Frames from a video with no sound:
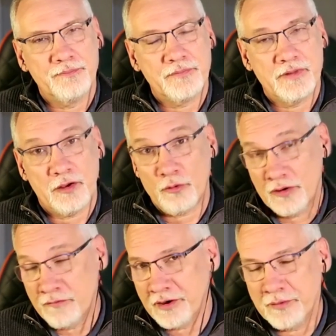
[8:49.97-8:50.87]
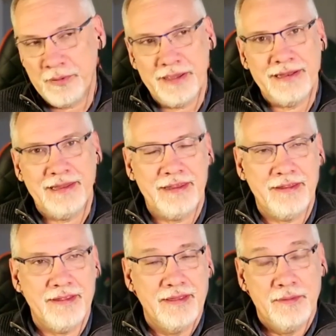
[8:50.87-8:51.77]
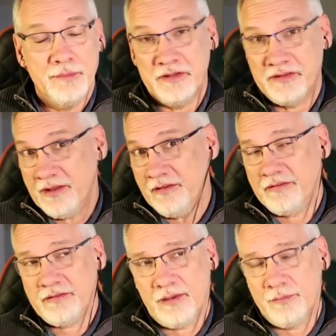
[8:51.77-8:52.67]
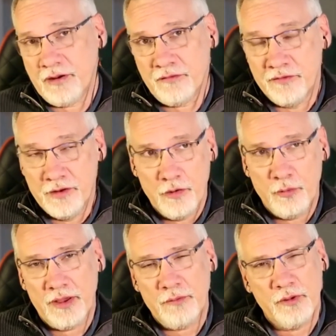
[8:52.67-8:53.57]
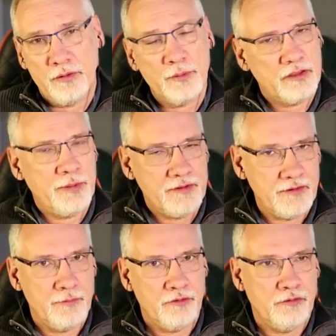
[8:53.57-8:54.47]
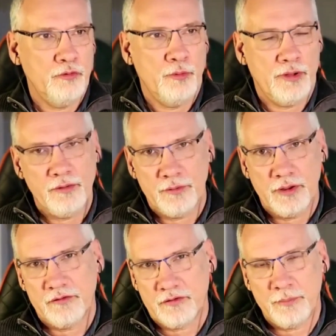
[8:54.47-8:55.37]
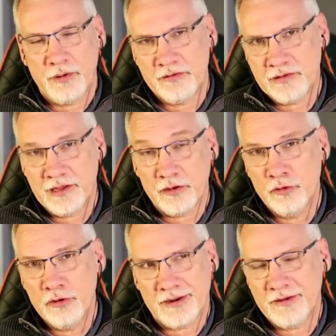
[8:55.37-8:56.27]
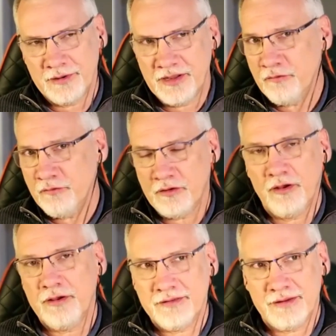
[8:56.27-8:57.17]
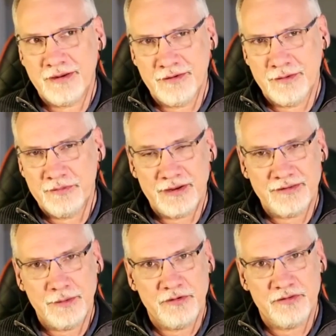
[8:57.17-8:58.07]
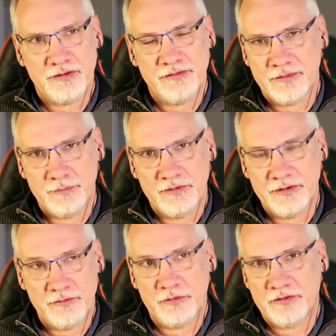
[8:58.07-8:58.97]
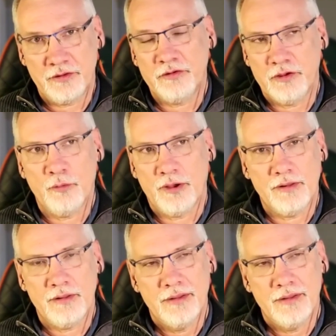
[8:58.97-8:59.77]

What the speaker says: They qualified badly. Mercedes came out of nowhere. We expected them to do well. It's supposedly a cooler race, but even with higher track temperatures, the Mercedes was still doing well.